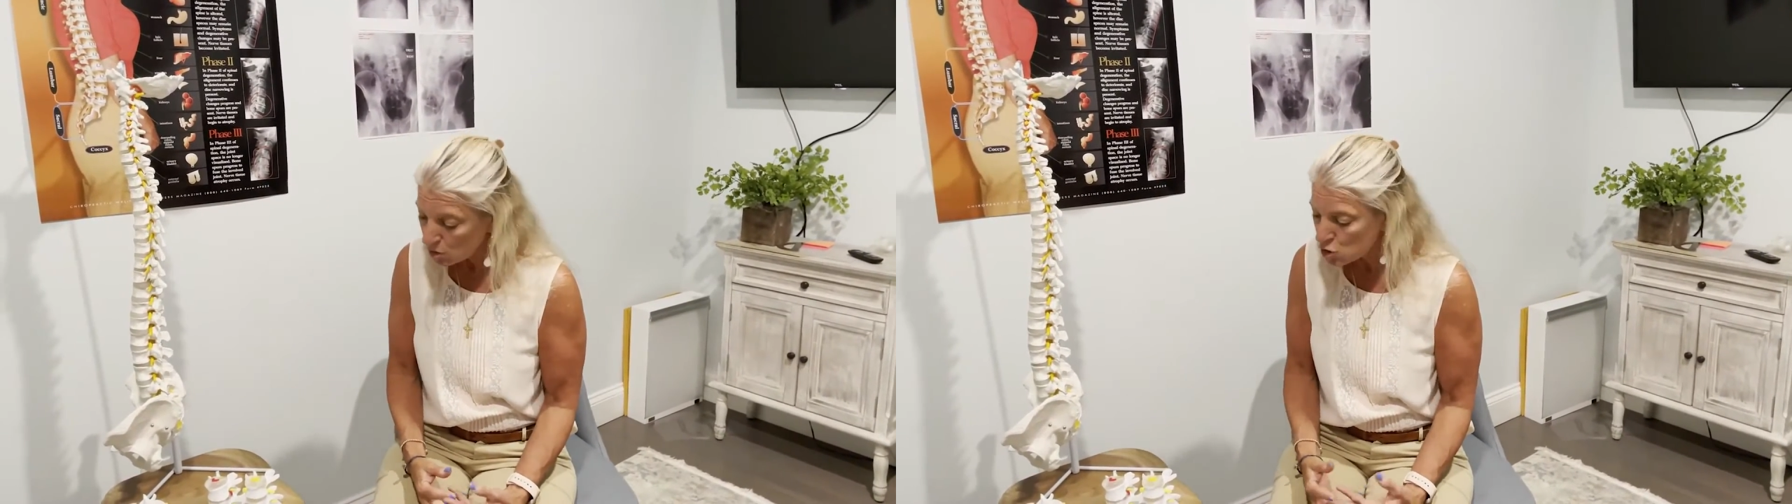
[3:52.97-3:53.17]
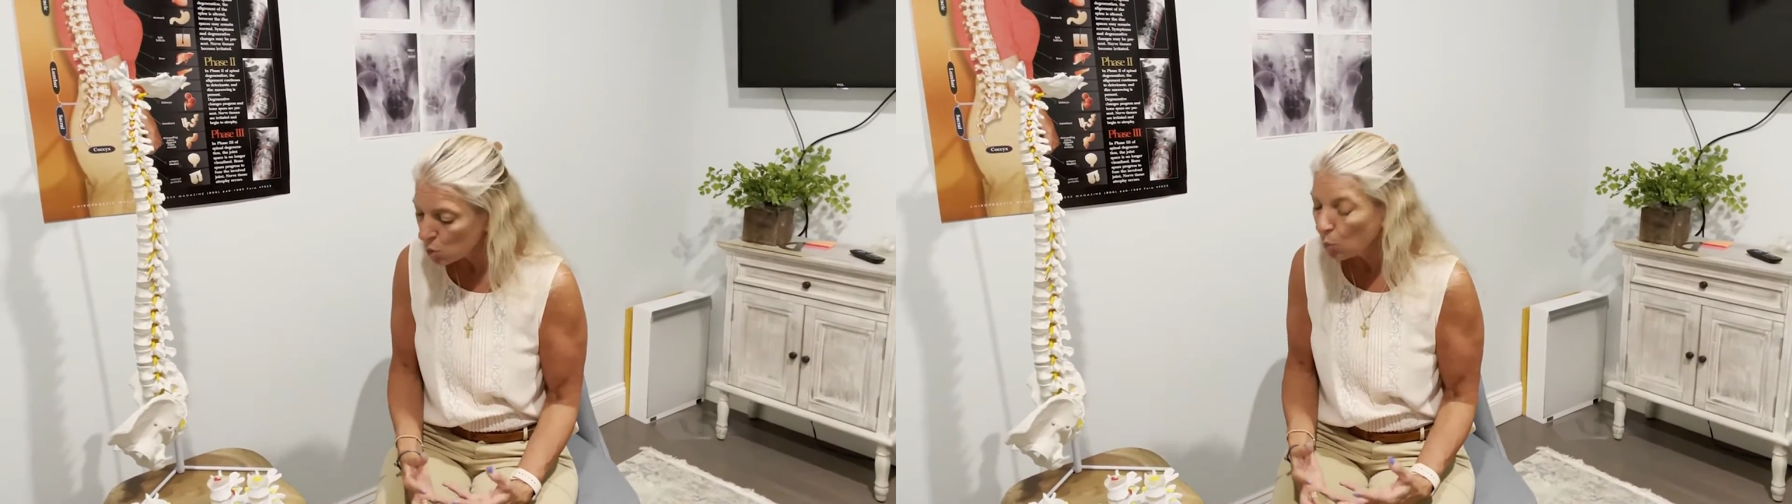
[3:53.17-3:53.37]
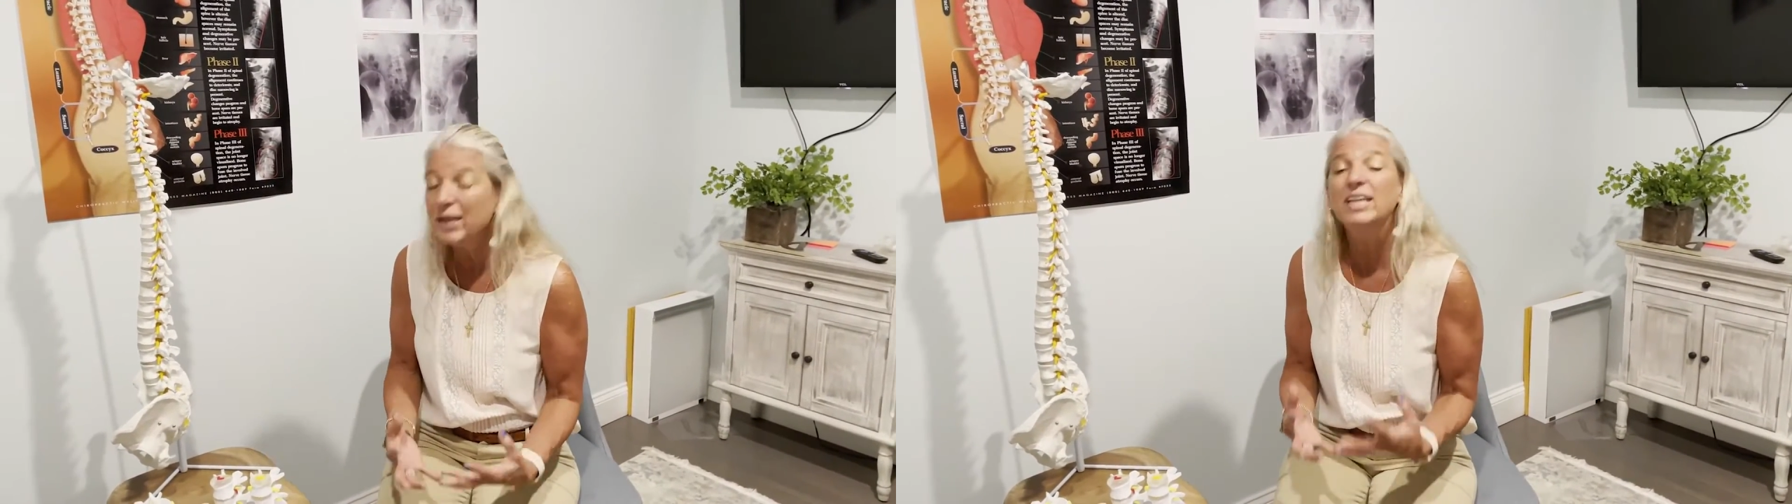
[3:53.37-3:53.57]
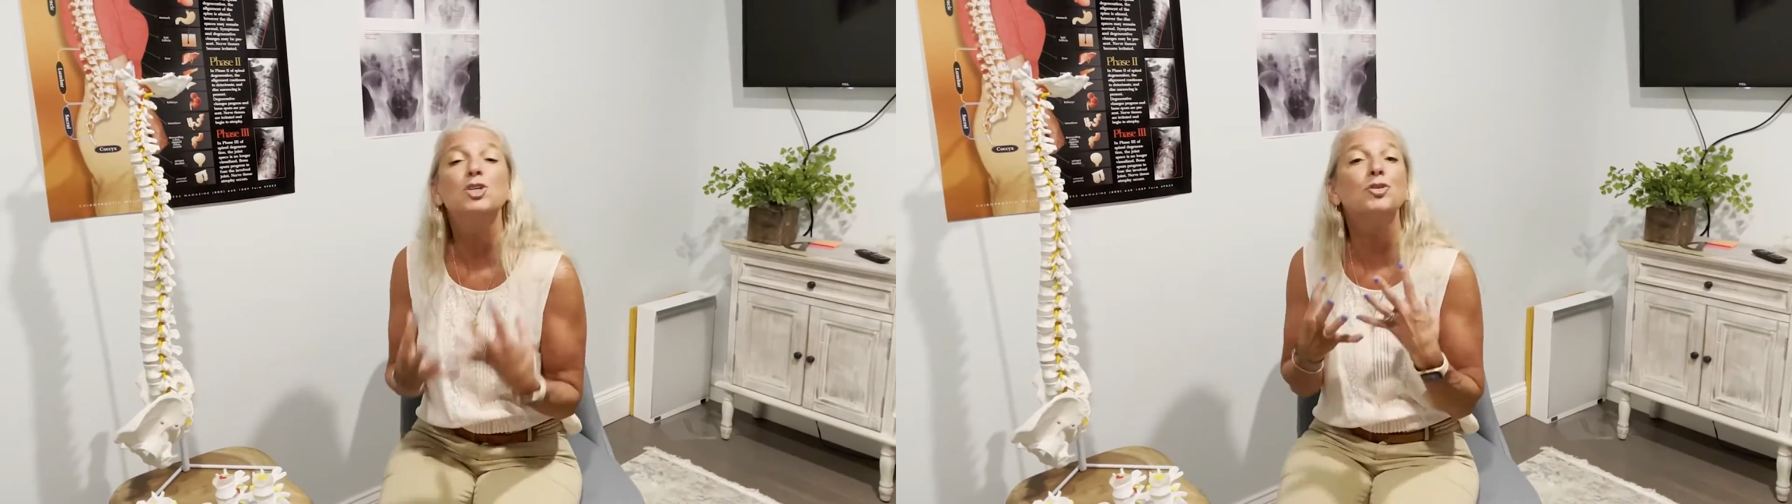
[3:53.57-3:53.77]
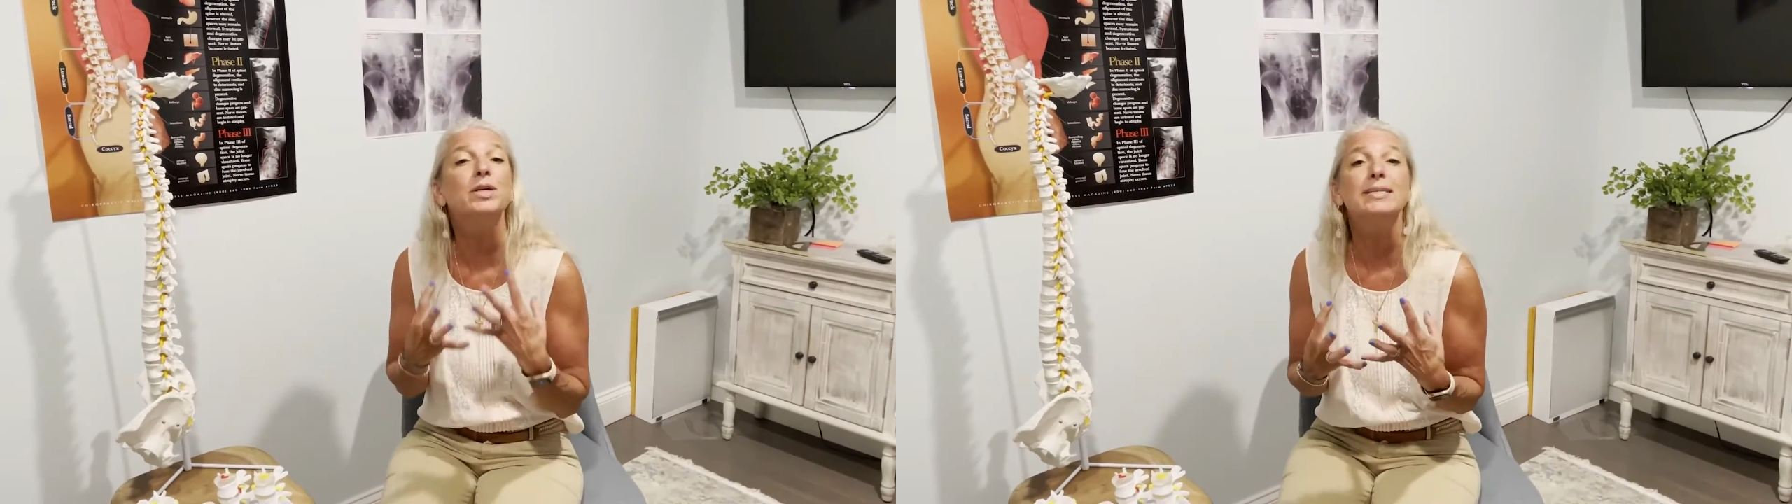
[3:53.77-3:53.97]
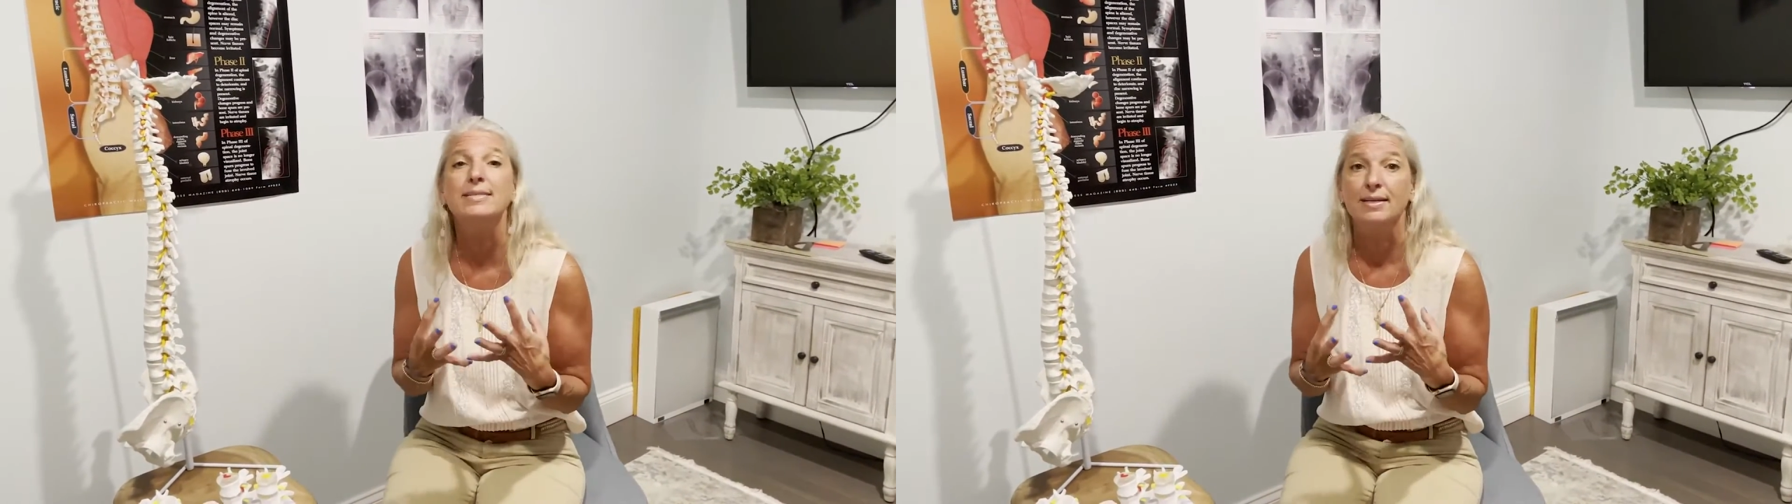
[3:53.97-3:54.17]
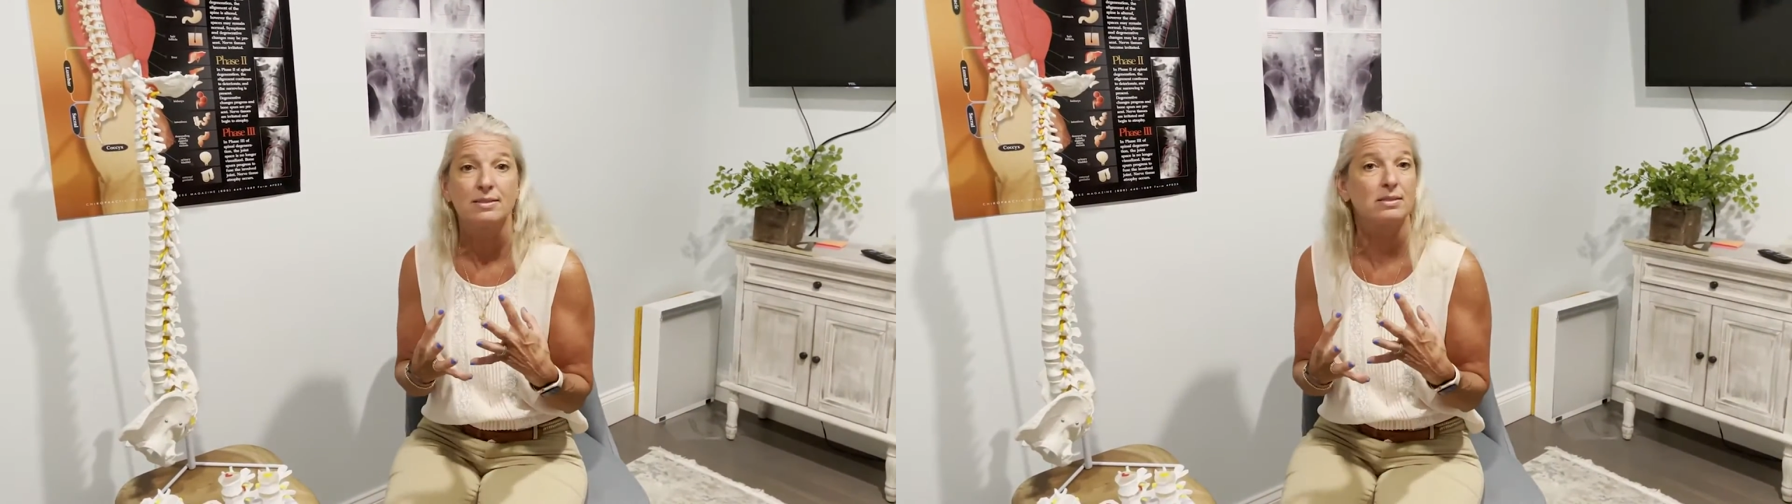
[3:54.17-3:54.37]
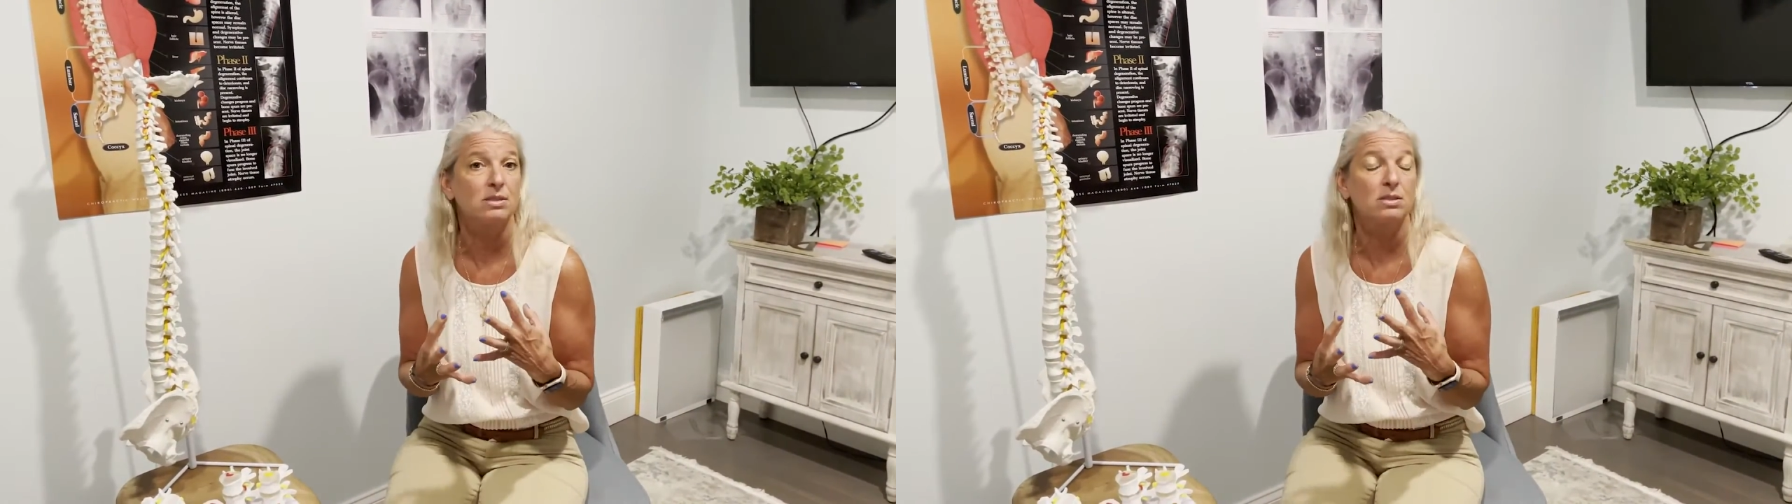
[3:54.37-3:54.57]
So we treat
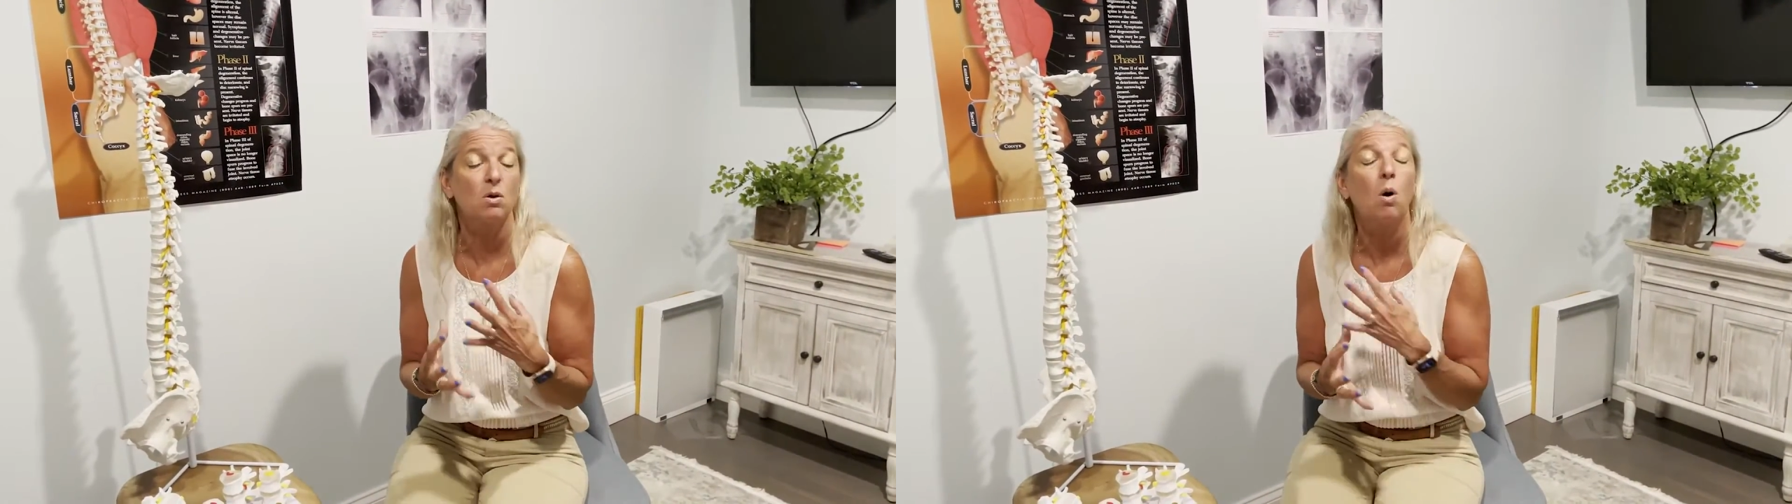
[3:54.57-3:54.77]
discs